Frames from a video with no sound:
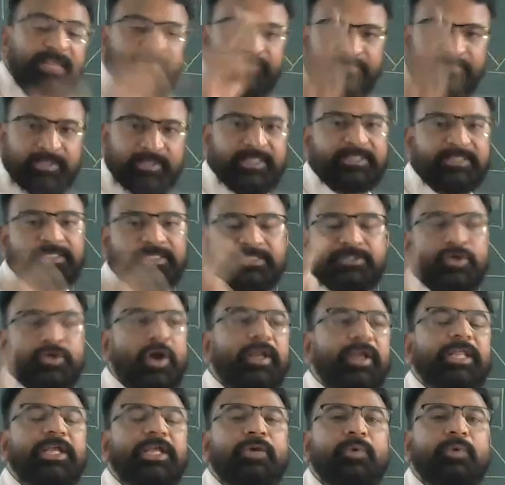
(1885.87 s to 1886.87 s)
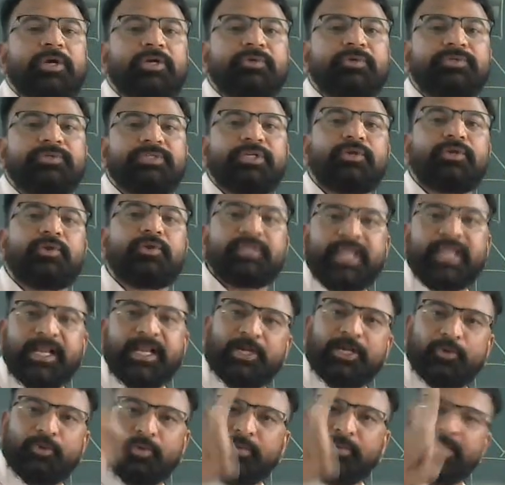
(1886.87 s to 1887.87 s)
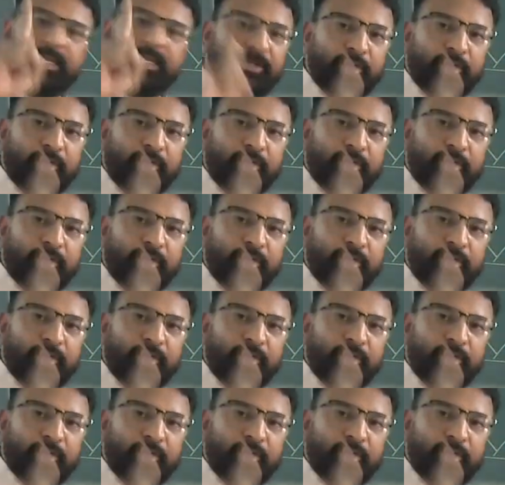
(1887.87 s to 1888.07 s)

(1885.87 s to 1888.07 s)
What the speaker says: If this is not equal to 0, then it will be